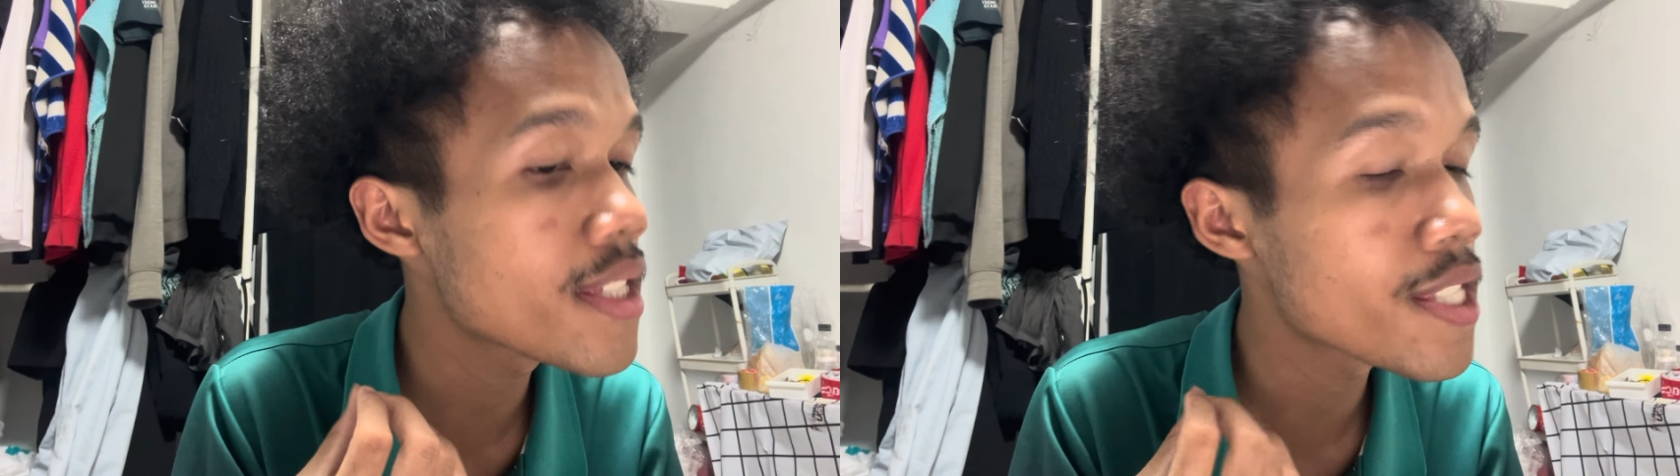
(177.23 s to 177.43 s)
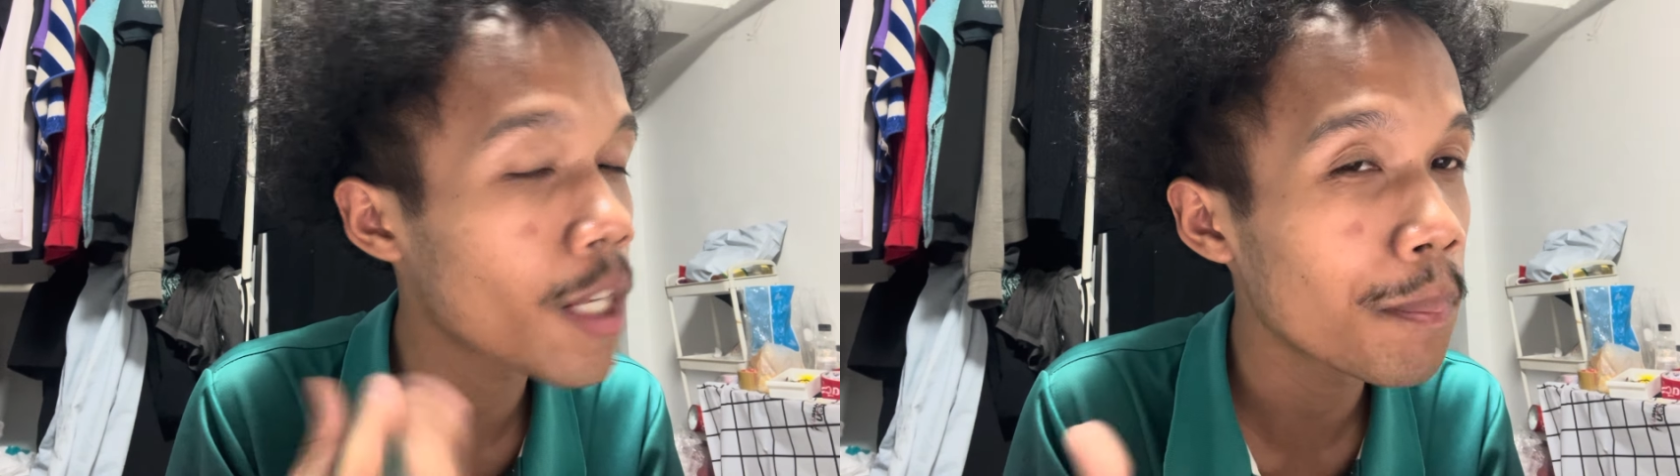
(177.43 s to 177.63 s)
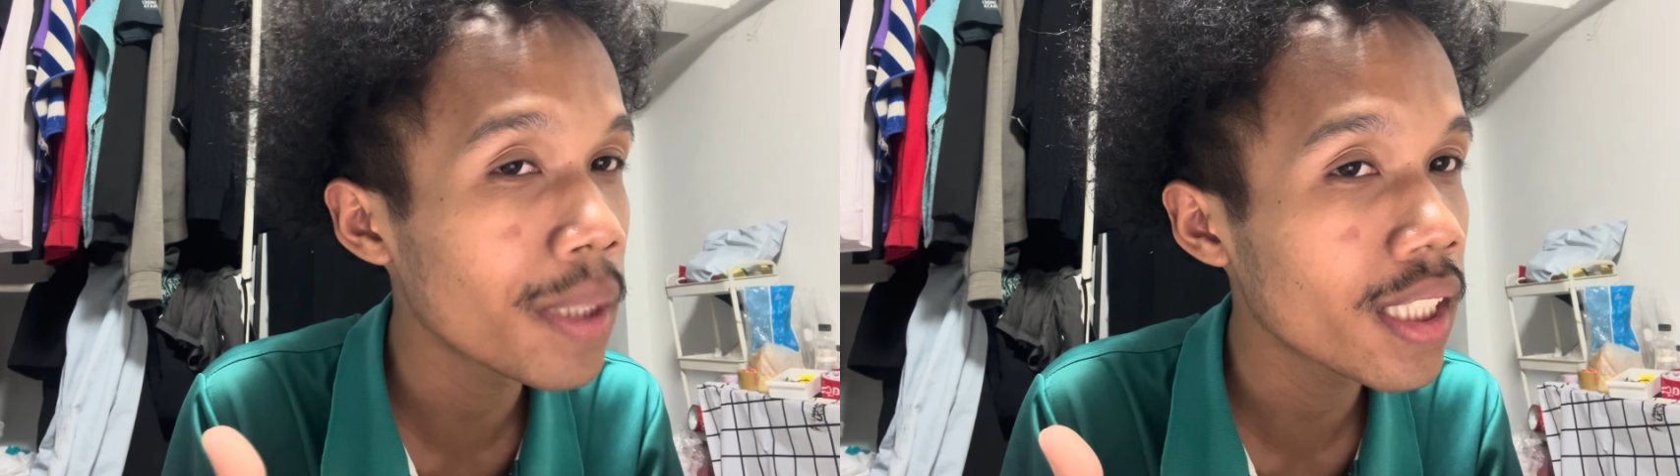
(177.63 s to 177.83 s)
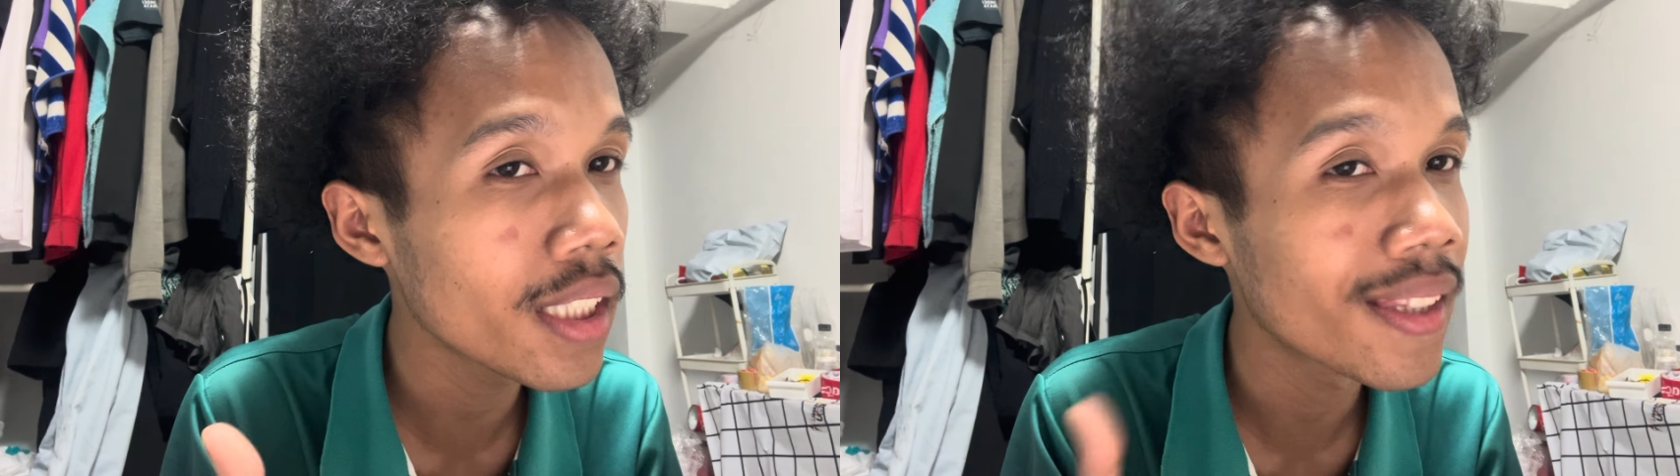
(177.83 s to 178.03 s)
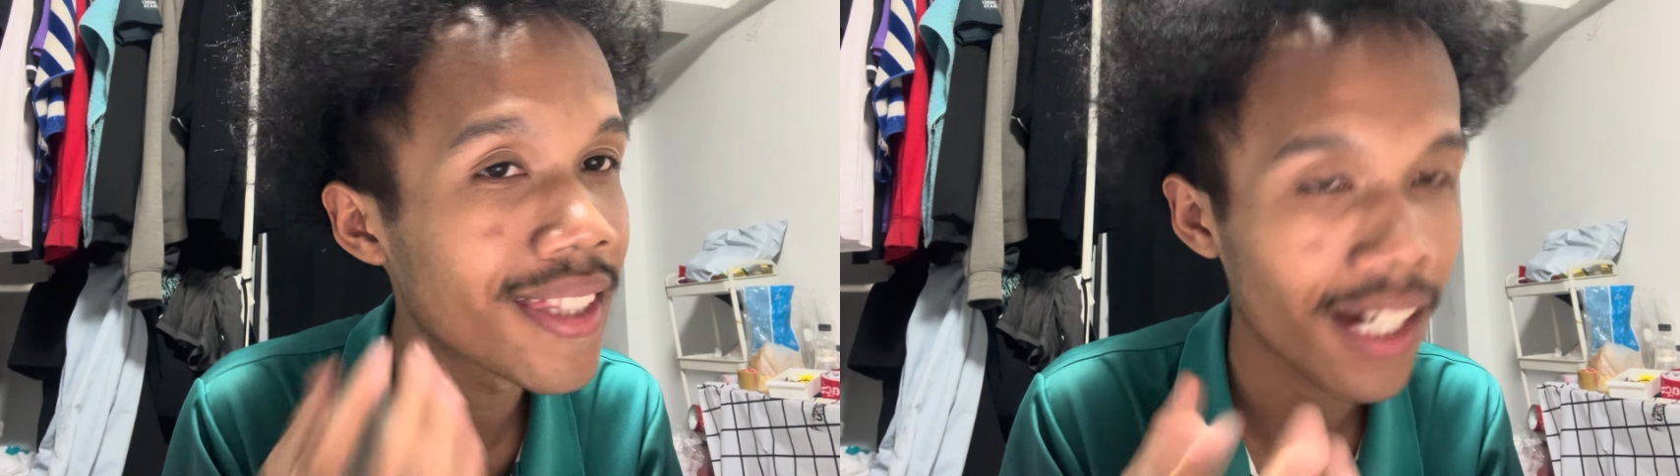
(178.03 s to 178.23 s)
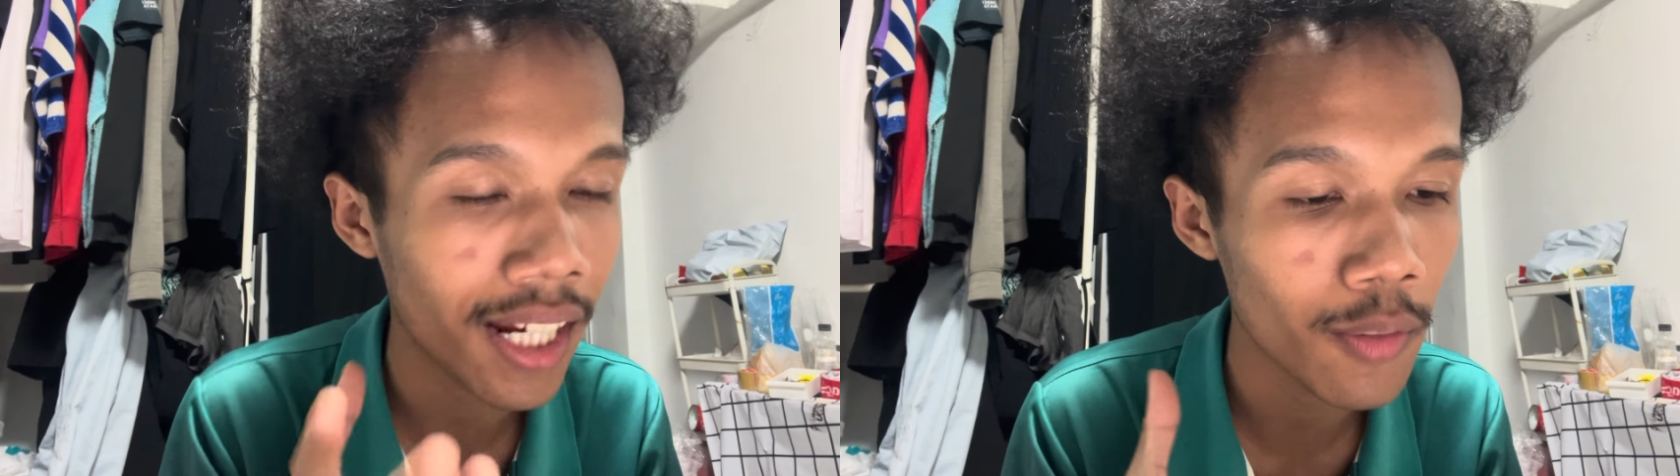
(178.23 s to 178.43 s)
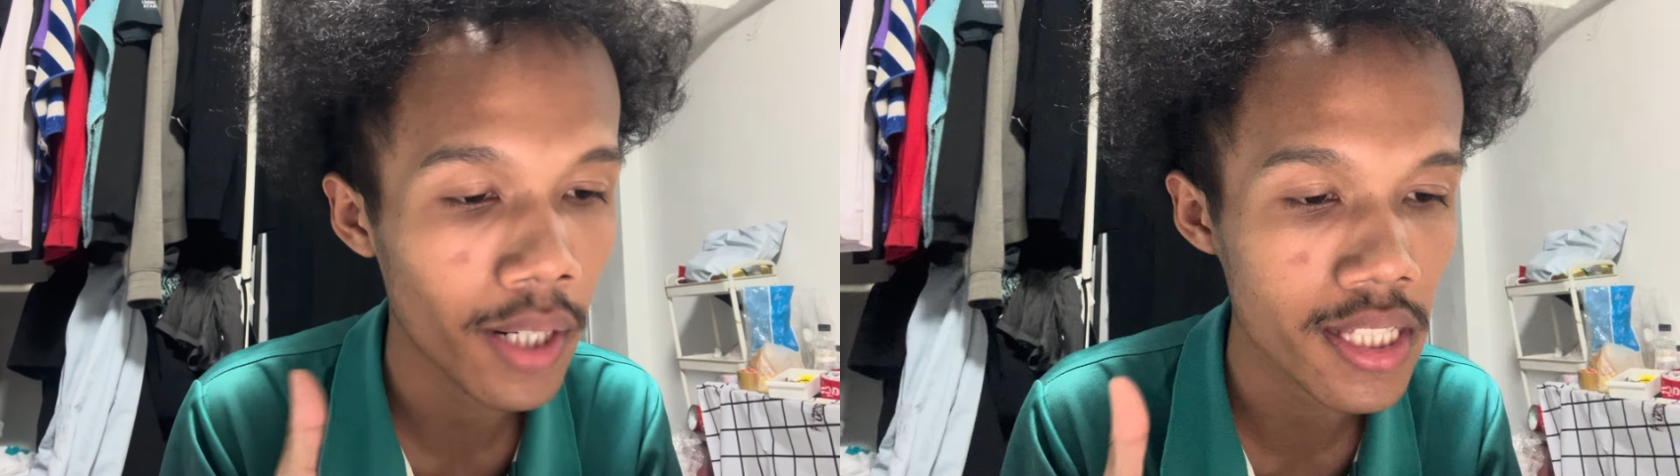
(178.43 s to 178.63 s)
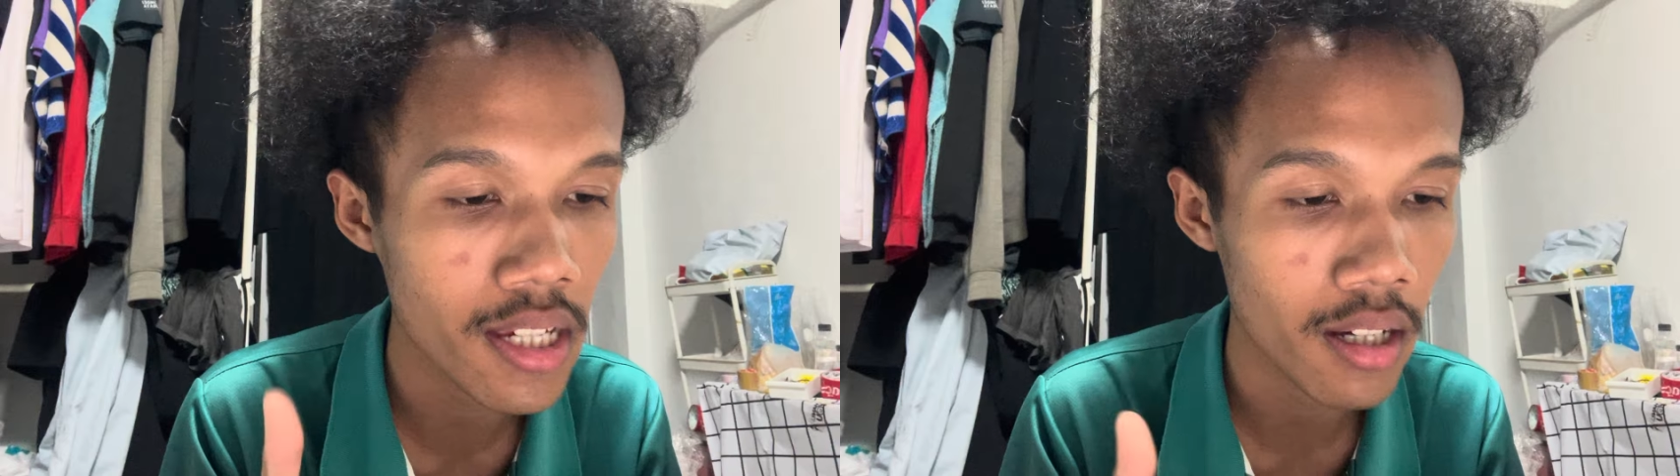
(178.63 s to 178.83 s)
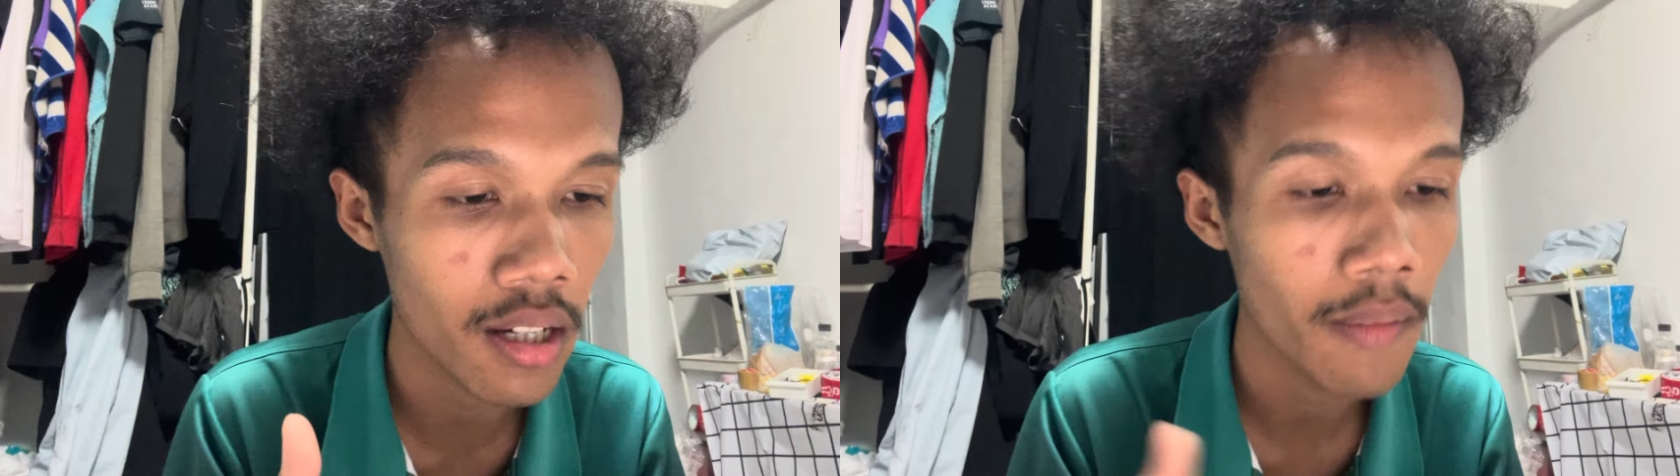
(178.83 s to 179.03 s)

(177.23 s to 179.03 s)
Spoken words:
stopping the character?